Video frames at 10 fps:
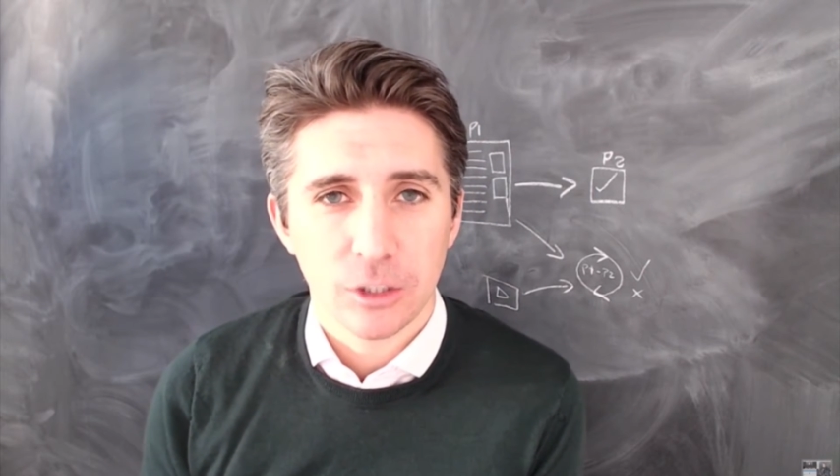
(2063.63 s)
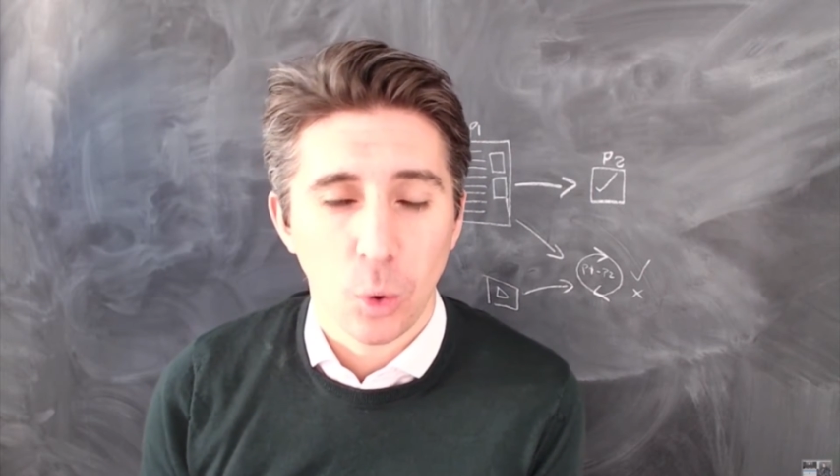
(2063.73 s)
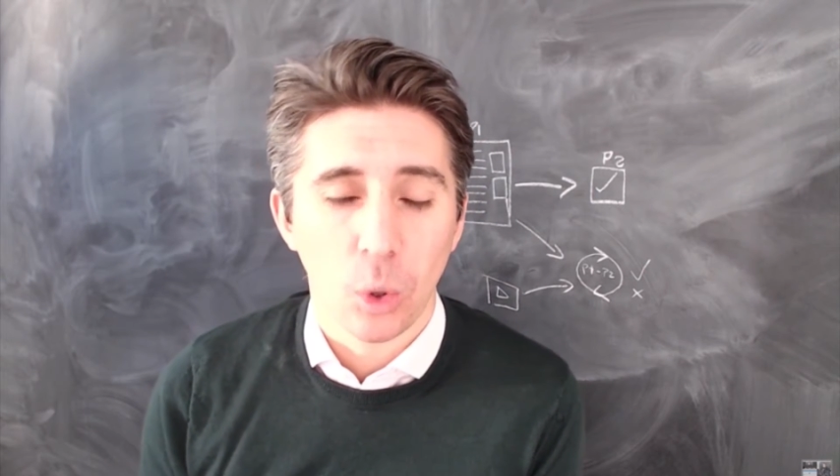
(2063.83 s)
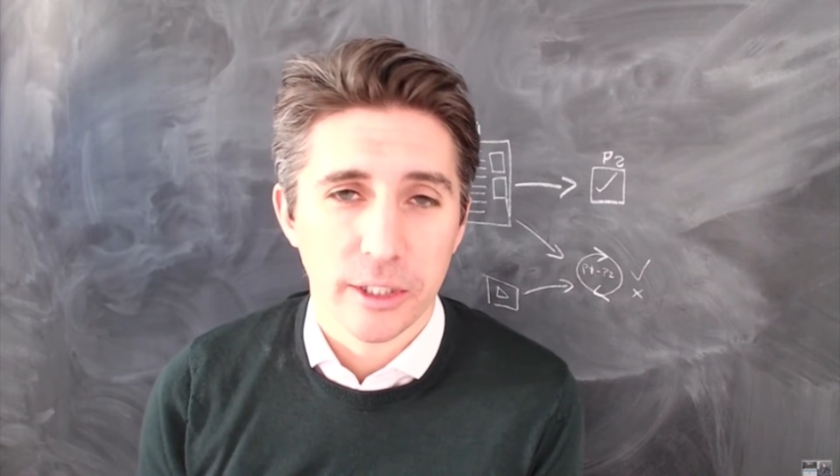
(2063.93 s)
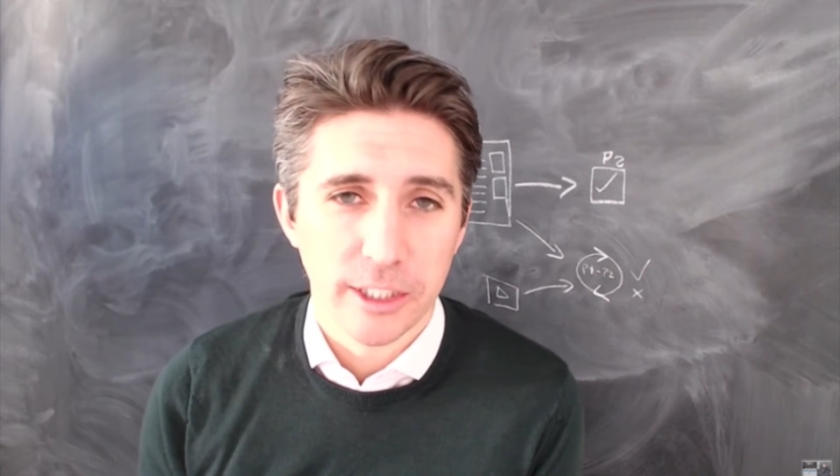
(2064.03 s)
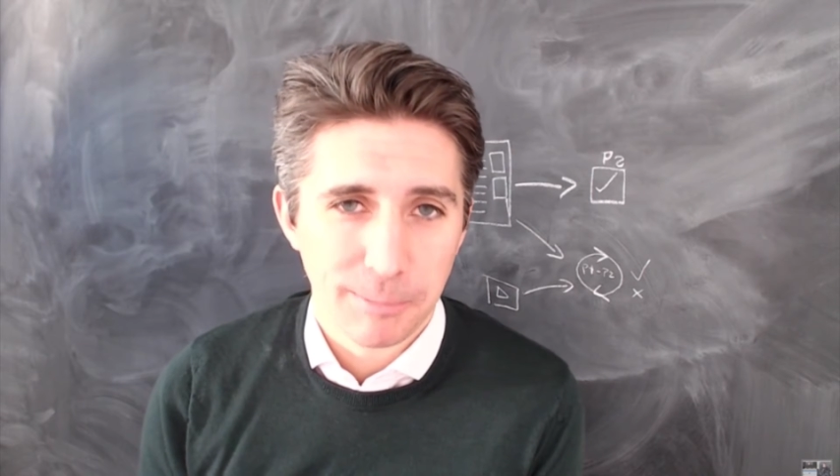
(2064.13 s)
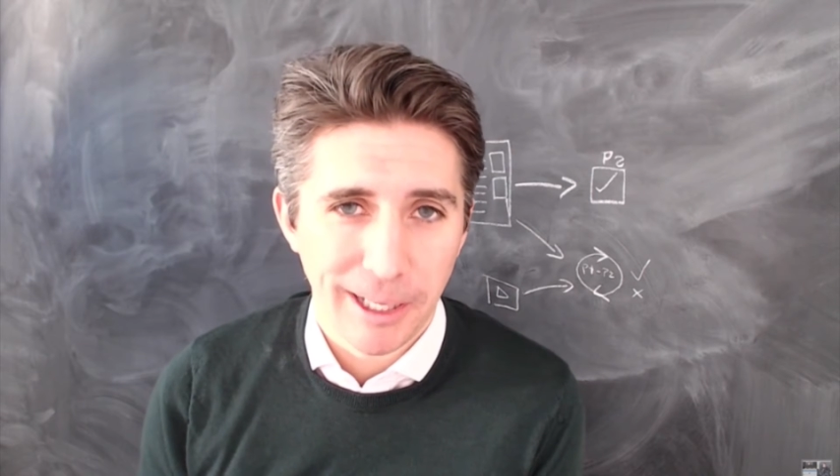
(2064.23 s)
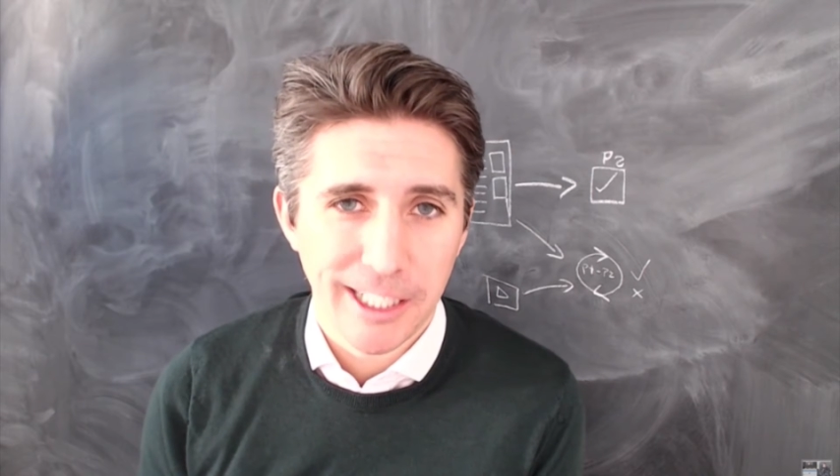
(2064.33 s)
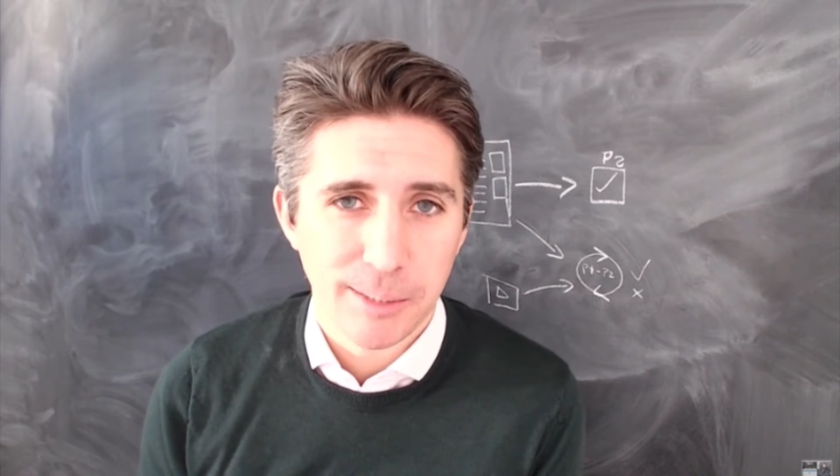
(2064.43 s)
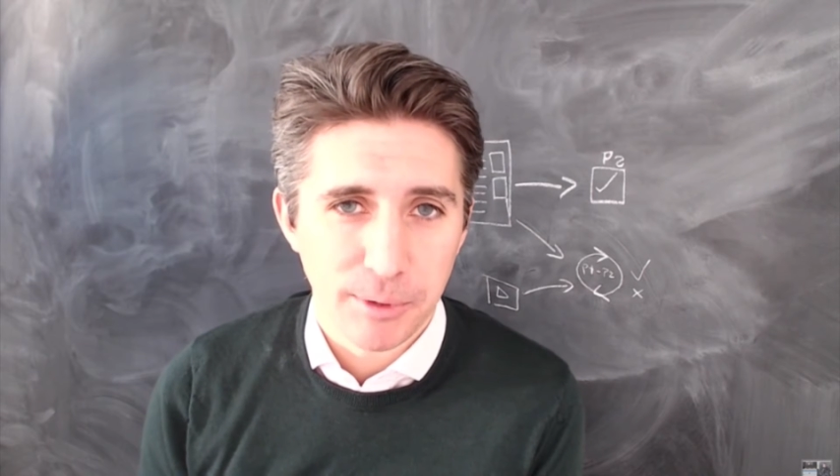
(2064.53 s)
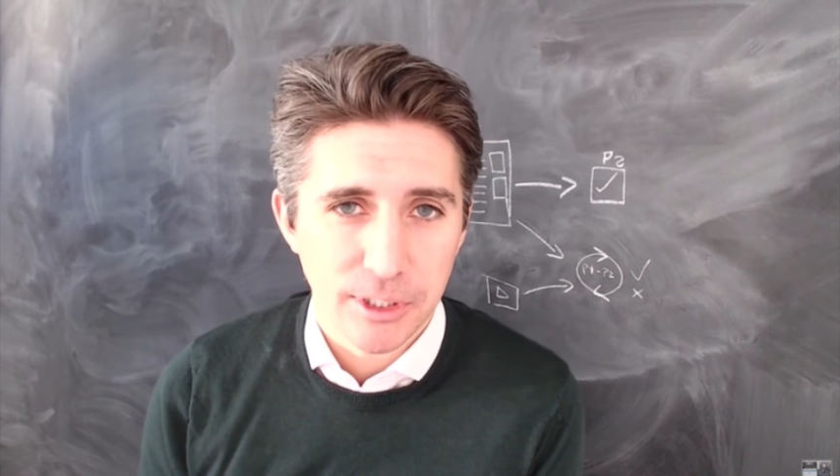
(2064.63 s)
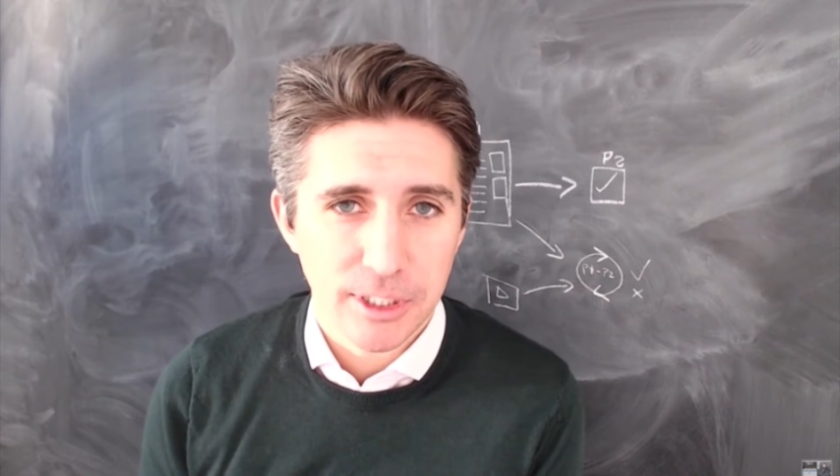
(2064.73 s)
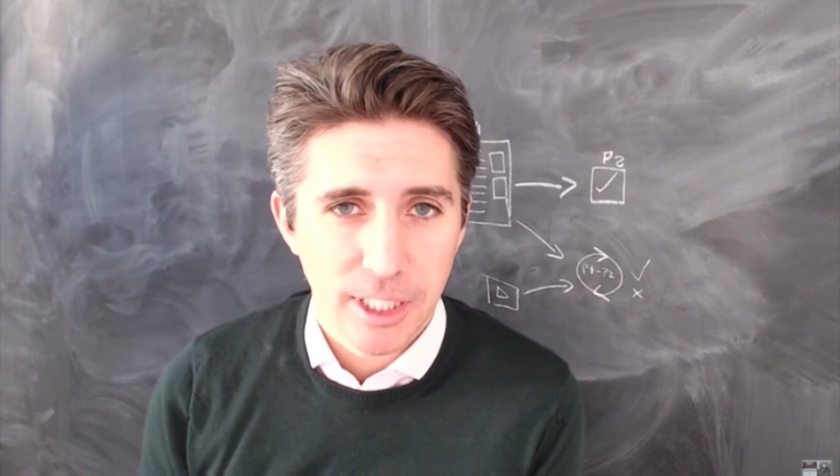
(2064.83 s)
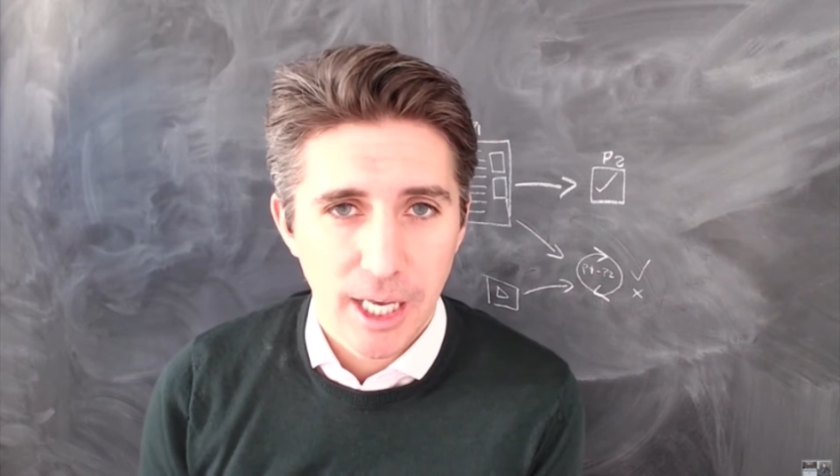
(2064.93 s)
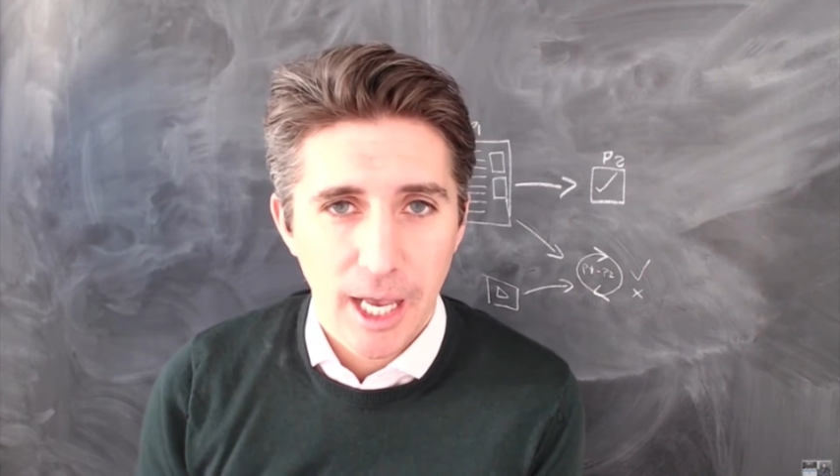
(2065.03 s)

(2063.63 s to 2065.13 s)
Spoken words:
quality placements.